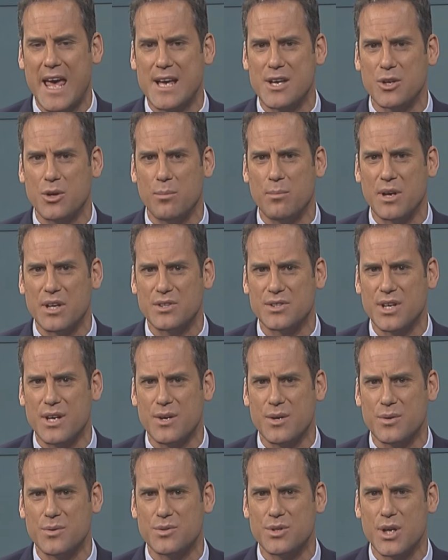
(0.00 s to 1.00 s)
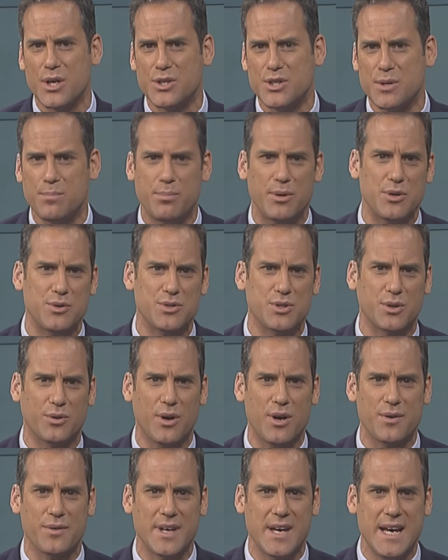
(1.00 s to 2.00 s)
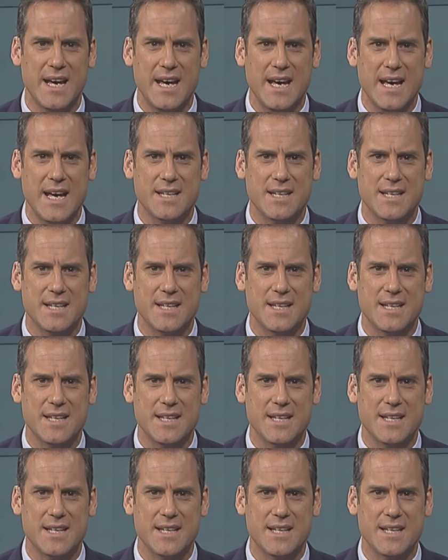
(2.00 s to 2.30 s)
economic zones to boost growth.